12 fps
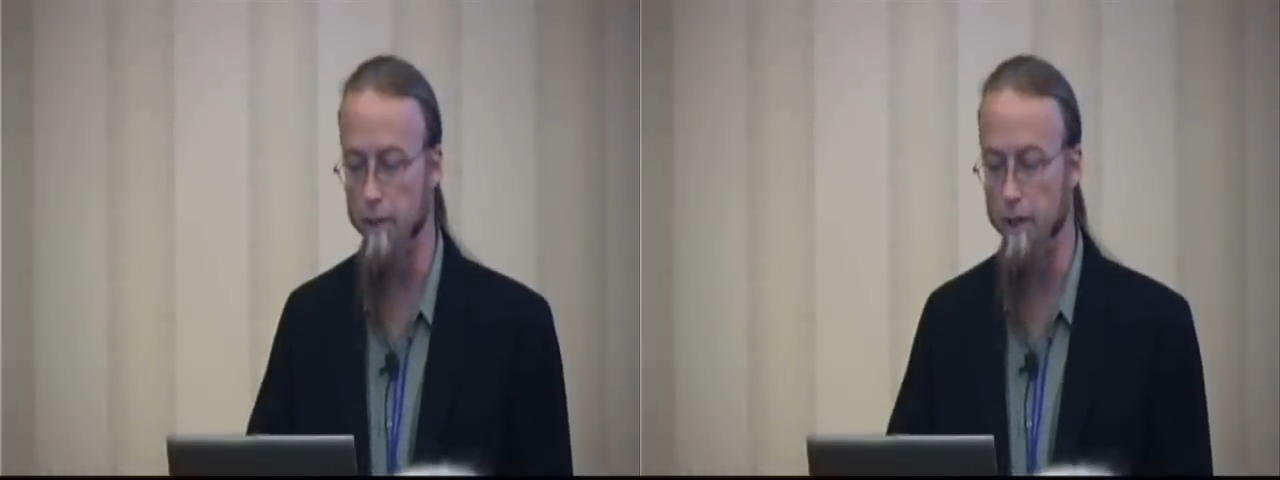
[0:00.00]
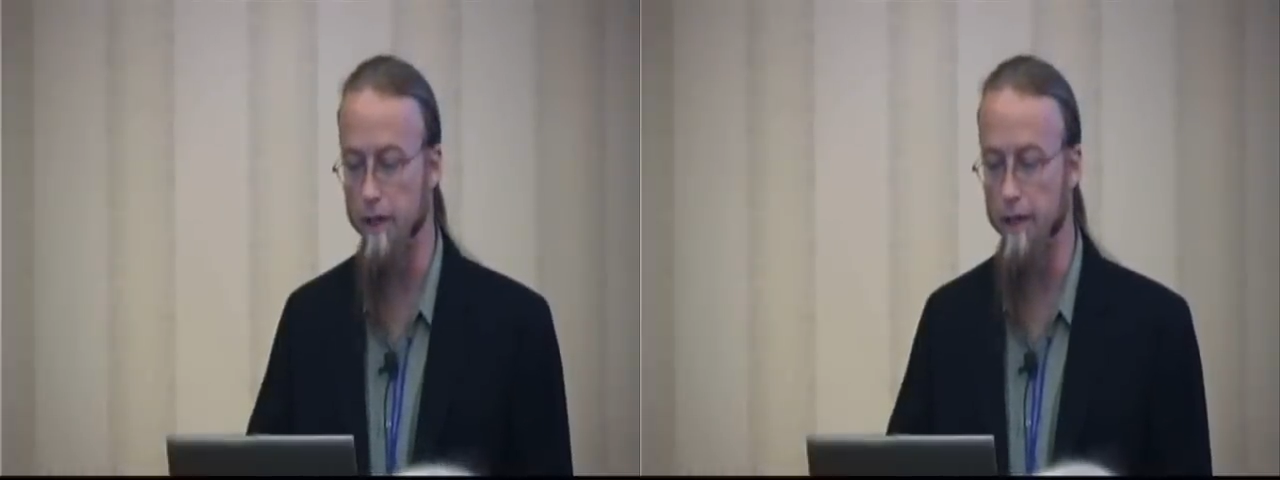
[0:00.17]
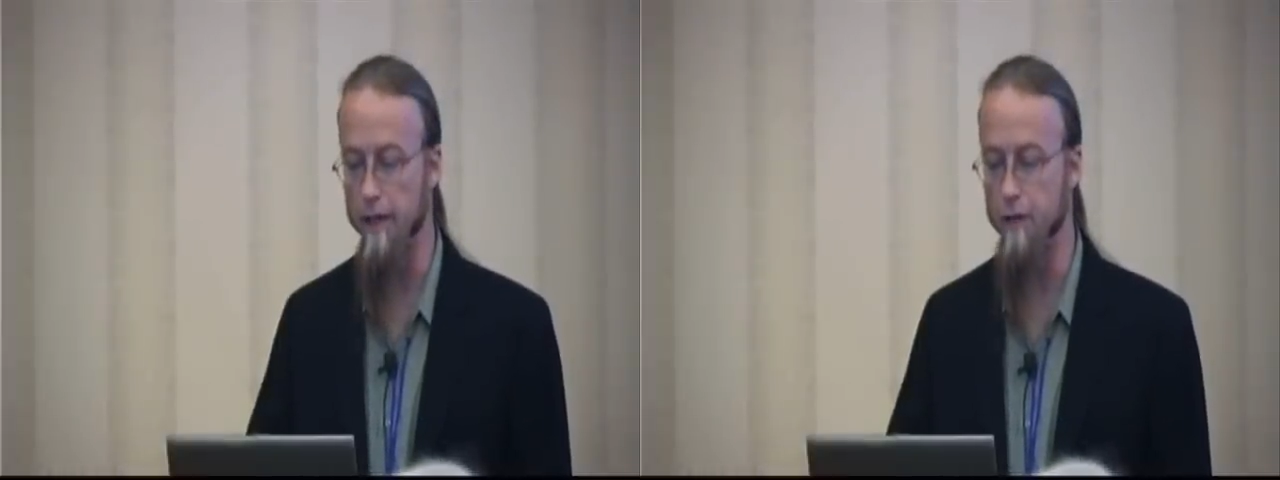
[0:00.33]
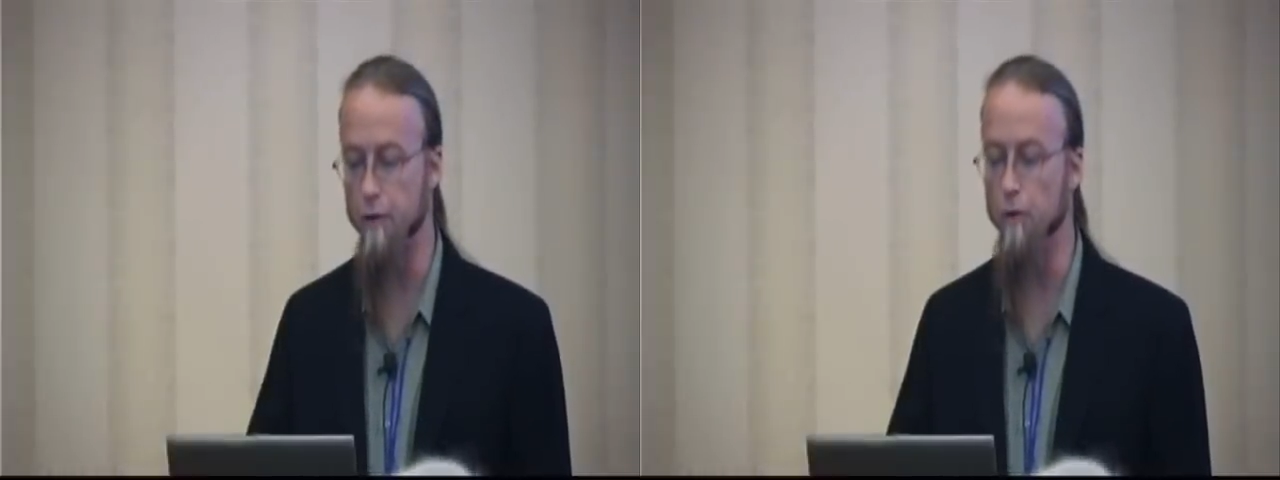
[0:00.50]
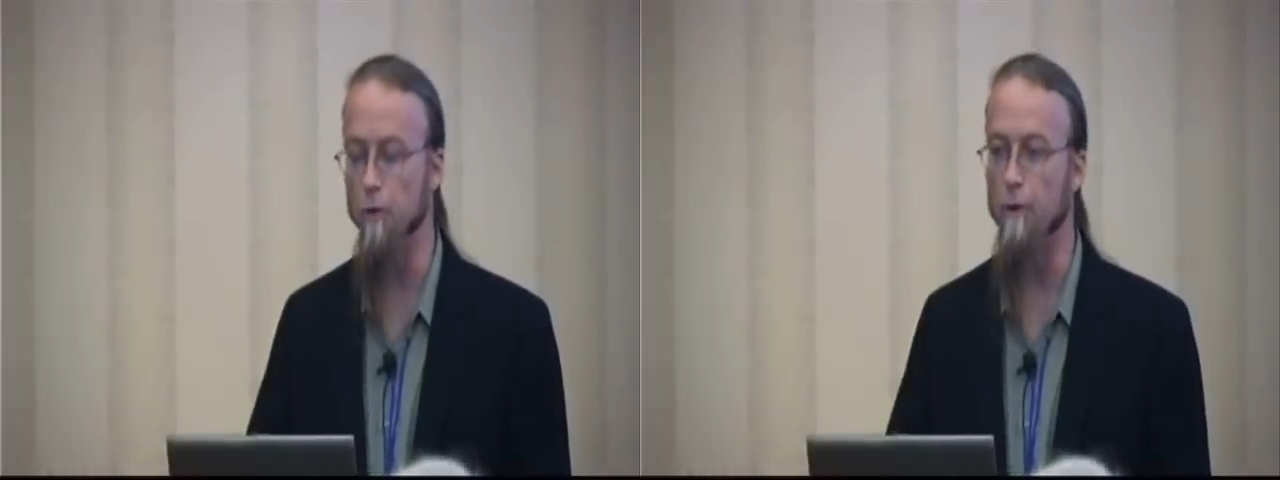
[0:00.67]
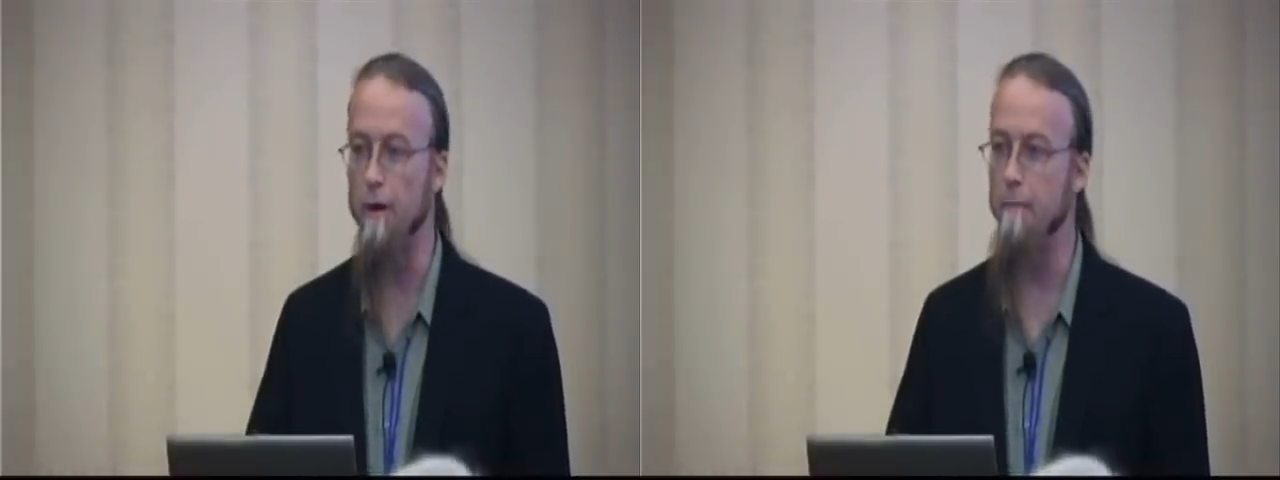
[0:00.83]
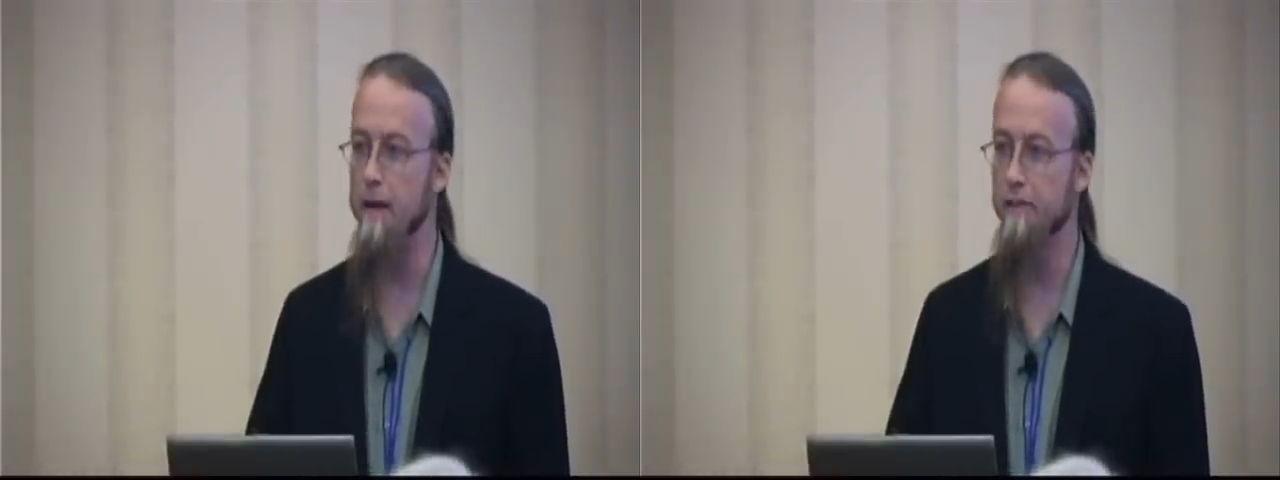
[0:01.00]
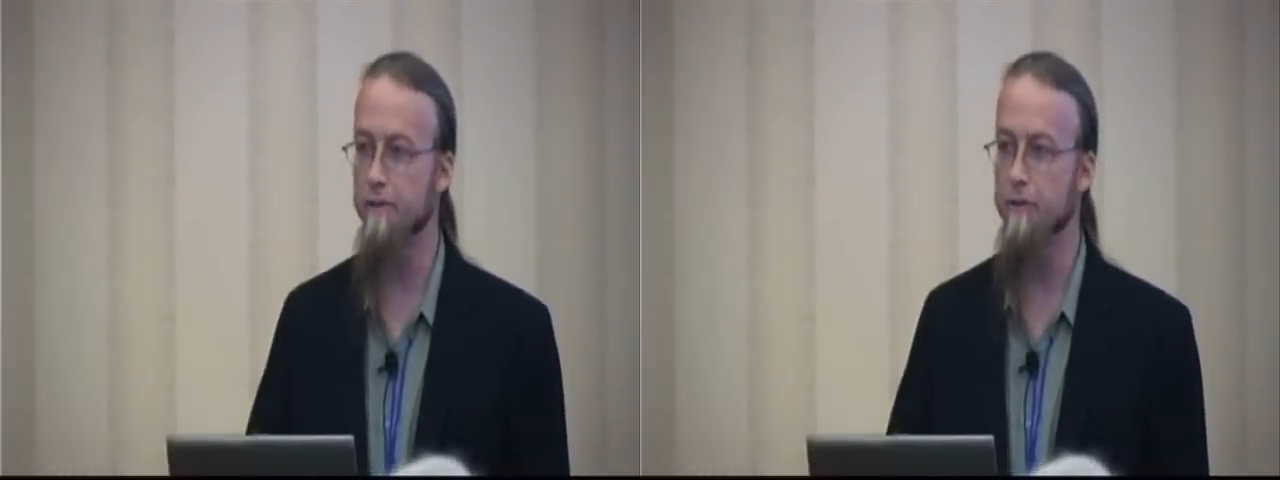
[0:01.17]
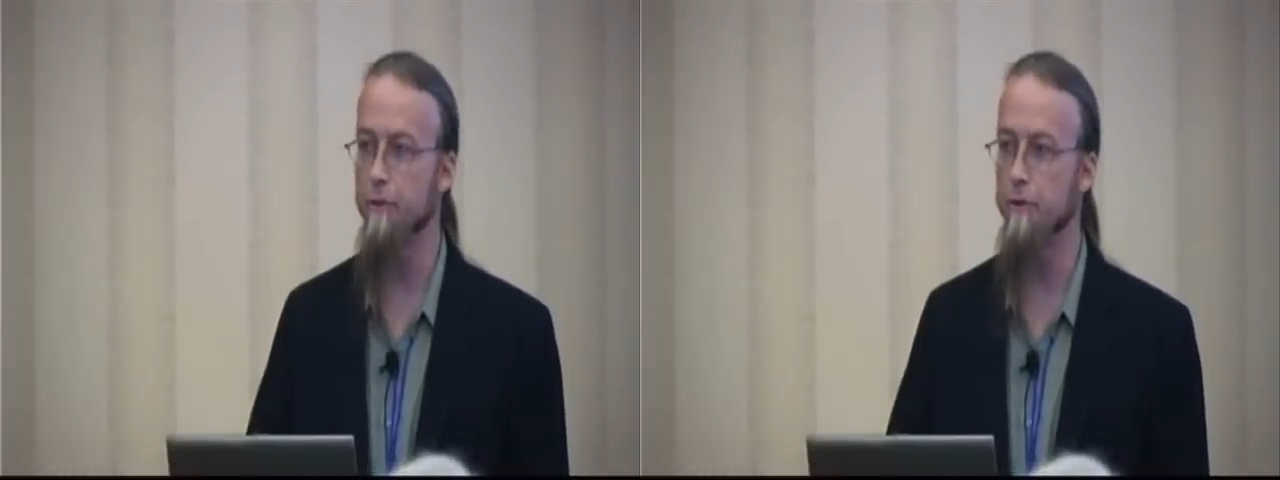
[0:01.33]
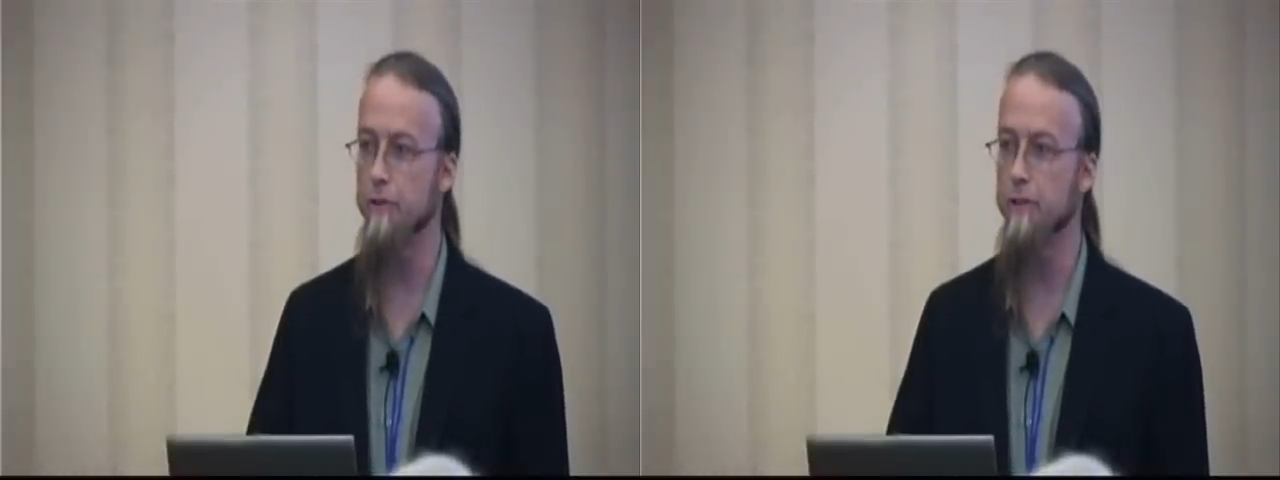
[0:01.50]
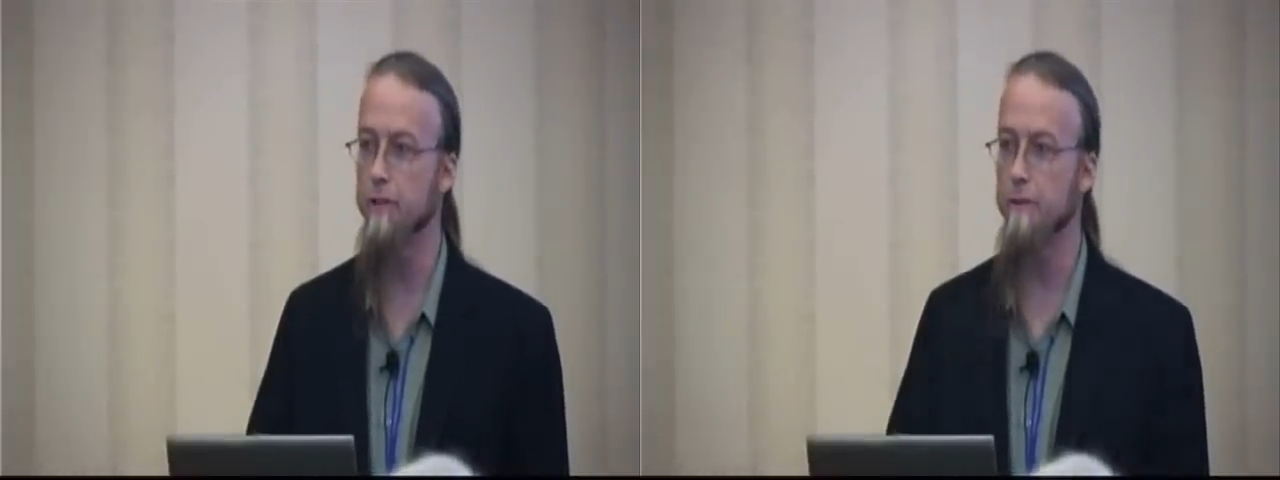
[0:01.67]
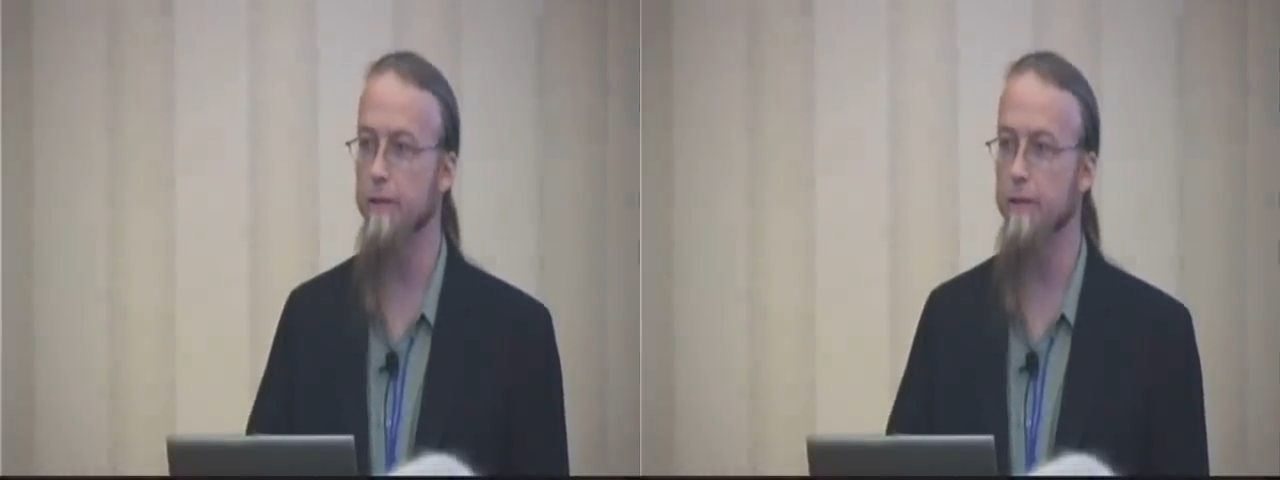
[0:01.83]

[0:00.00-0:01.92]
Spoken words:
be looking at Google Webmaster Tools a little